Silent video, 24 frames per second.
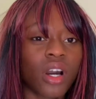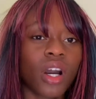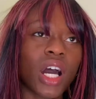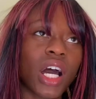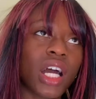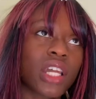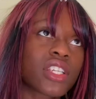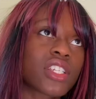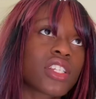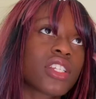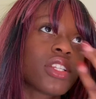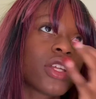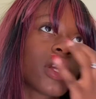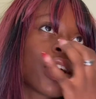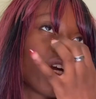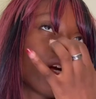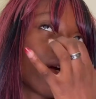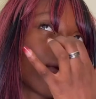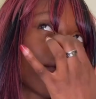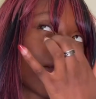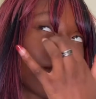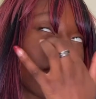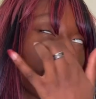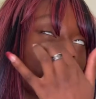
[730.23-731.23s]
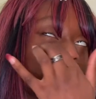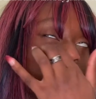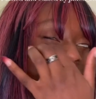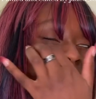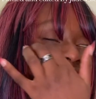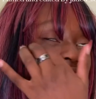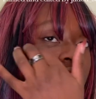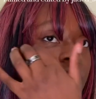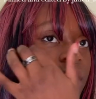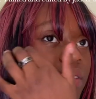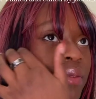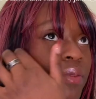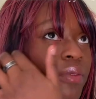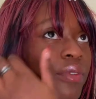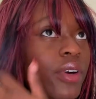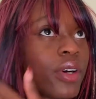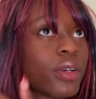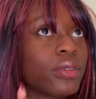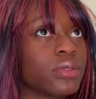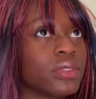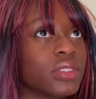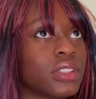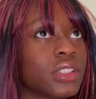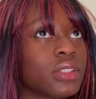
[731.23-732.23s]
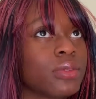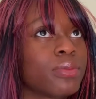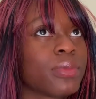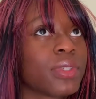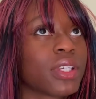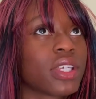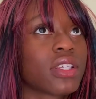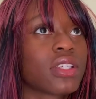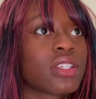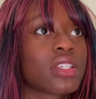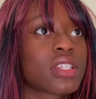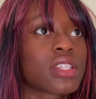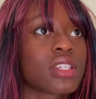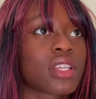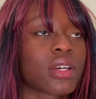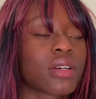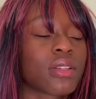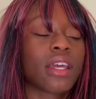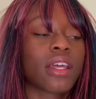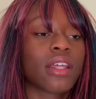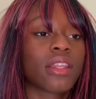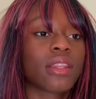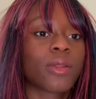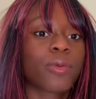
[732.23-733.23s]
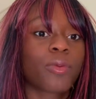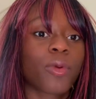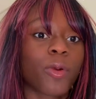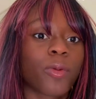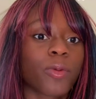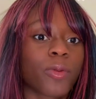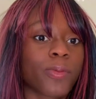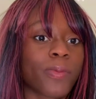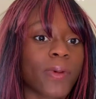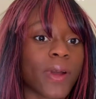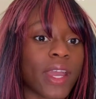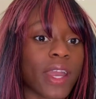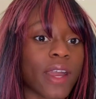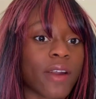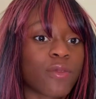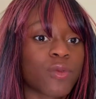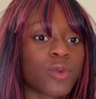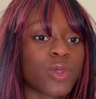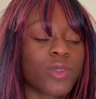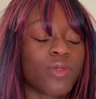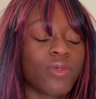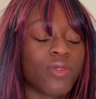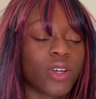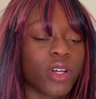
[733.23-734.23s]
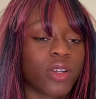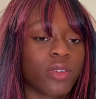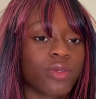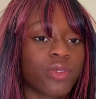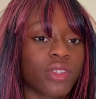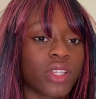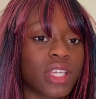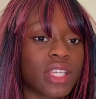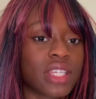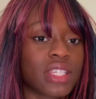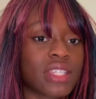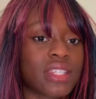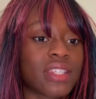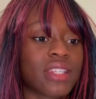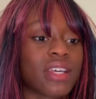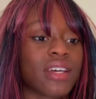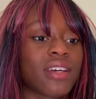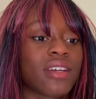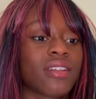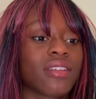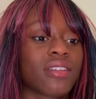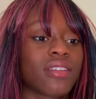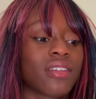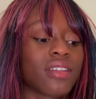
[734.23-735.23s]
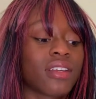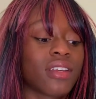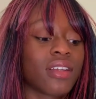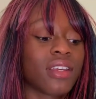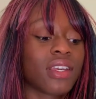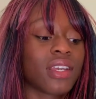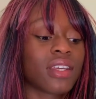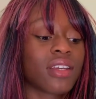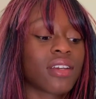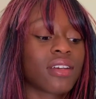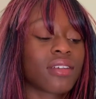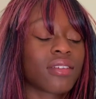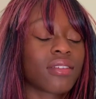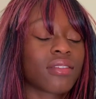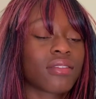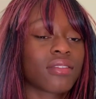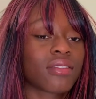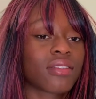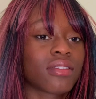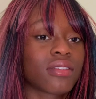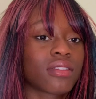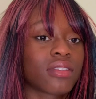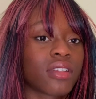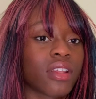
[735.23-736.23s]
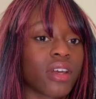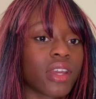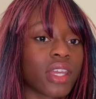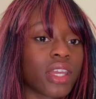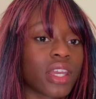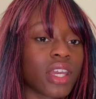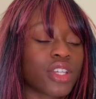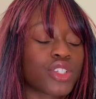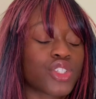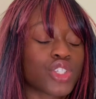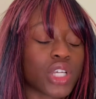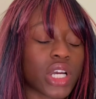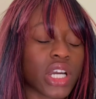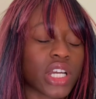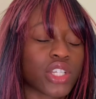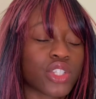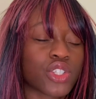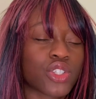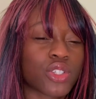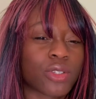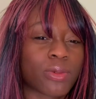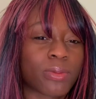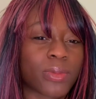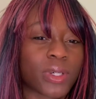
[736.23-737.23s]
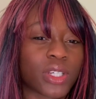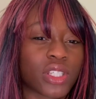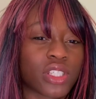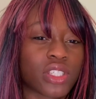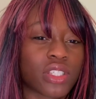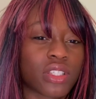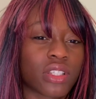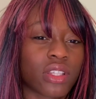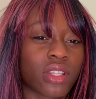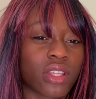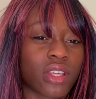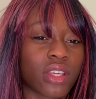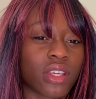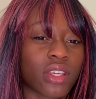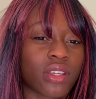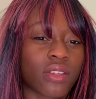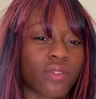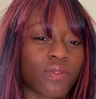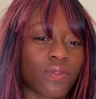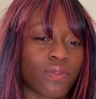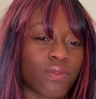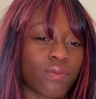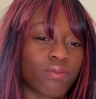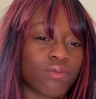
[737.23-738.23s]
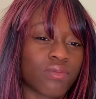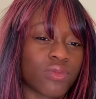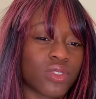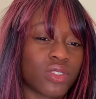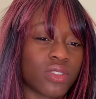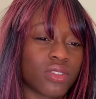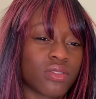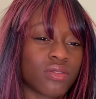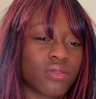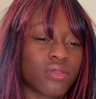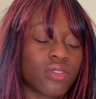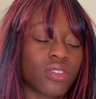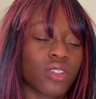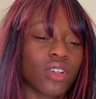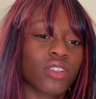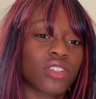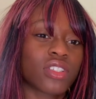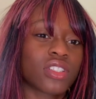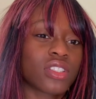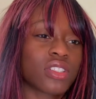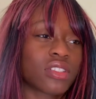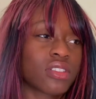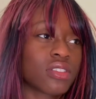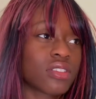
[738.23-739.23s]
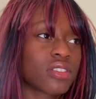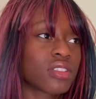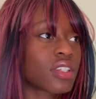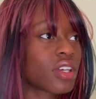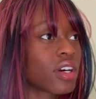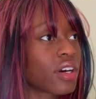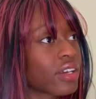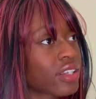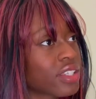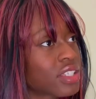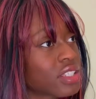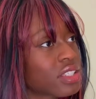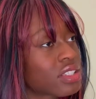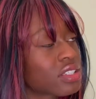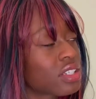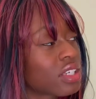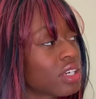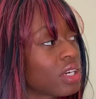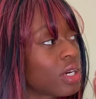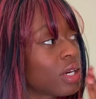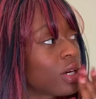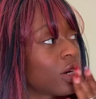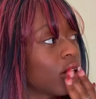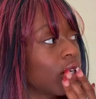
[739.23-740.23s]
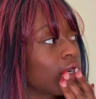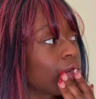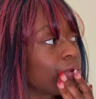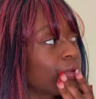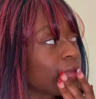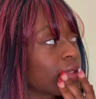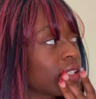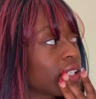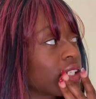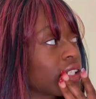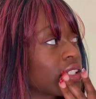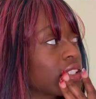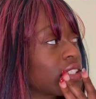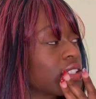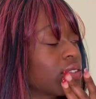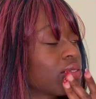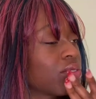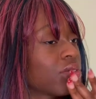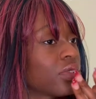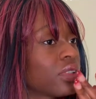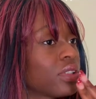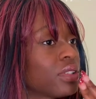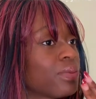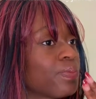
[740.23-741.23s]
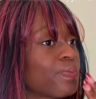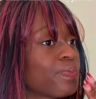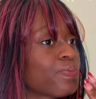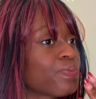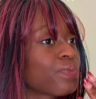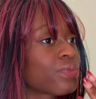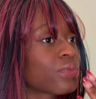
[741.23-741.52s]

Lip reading: Actually, I wouldn't get it in velvet because the problem I have with velvet is that it like attracts so much, like, not dust, but like different,